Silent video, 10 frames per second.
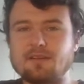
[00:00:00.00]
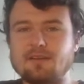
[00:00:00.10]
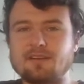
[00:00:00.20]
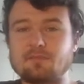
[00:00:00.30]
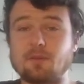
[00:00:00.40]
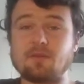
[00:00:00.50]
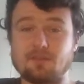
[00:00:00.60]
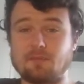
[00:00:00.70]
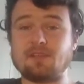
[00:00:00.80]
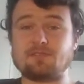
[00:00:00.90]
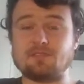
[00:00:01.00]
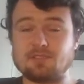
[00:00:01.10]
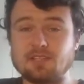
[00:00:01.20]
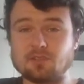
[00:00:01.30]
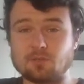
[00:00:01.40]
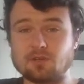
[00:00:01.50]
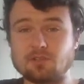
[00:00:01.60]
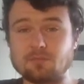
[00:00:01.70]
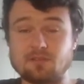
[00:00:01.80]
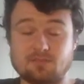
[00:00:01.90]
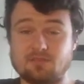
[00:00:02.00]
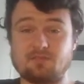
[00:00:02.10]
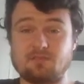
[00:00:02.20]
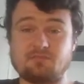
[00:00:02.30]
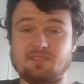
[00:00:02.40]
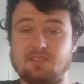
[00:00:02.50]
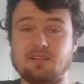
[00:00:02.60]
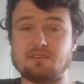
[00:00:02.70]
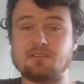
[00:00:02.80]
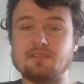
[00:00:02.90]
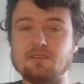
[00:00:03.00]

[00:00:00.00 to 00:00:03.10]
I'm probably not the best physique in the world, but I don't really care.